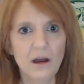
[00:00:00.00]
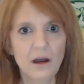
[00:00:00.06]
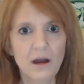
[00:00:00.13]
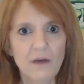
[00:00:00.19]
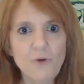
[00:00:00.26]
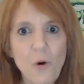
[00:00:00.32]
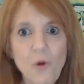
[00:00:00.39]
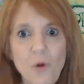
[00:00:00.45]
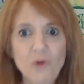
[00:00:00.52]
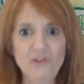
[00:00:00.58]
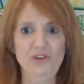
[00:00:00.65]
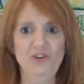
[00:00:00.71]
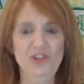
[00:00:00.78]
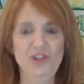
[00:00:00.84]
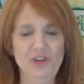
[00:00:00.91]
Of
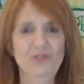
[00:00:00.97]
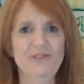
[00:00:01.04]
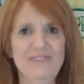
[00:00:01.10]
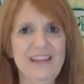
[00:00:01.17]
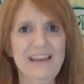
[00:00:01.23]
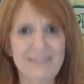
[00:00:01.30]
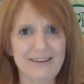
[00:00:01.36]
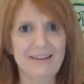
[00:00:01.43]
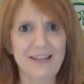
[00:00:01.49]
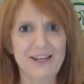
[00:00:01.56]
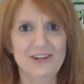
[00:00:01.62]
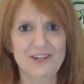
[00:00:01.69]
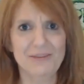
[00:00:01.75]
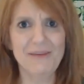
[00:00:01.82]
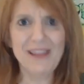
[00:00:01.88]
course, you should use de
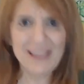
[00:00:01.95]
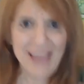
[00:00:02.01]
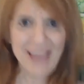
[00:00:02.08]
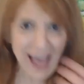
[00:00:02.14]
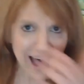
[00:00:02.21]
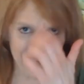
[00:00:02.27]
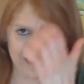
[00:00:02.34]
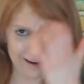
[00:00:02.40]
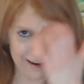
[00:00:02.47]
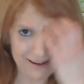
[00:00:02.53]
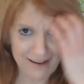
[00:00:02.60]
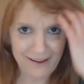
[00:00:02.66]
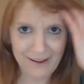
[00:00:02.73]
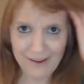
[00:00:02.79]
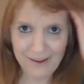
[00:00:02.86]
escalation. My God.
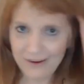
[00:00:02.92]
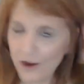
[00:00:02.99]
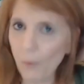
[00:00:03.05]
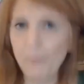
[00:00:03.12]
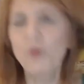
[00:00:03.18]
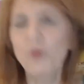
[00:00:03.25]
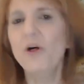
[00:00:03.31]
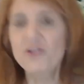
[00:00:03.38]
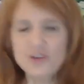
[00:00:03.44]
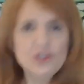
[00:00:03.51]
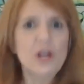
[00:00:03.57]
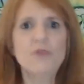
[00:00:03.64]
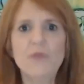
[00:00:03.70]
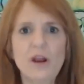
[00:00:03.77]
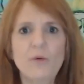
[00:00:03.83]
No, pull out your
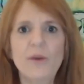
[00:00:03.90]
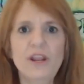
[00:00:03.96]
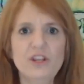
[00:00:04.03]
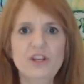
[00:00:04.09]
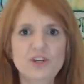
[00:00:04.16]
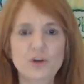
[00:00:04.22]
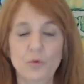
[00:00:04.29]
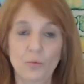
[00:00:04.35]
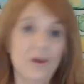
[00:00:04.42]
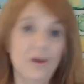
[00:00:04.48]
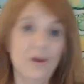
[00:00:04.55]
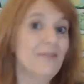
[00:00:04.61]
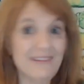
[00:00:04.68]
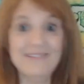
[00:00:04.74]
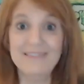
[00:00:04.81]
gun right away and shoot.
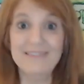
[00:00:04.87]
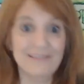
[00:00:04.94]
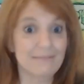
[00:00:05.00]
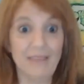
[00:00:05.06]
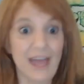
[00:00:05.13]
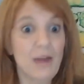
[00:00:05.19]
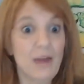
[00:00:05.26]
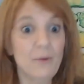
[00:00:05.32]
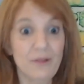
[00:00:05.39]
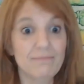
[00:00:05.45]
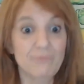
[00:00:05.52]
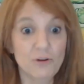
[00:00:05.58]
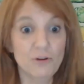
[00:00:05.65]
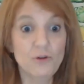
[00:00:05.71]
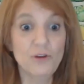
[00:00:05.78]
Well, that's kind of what
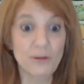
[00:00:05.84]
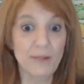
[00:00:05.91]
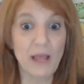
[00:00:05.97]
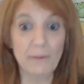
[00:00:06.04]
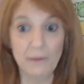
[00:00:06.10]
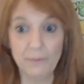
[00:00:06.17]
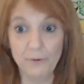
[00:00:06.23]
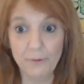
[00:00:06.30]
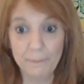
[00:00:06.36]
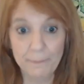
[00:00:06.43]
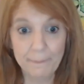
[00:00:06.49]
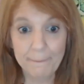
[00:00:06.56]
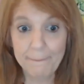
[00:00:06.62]
they're doing to black people.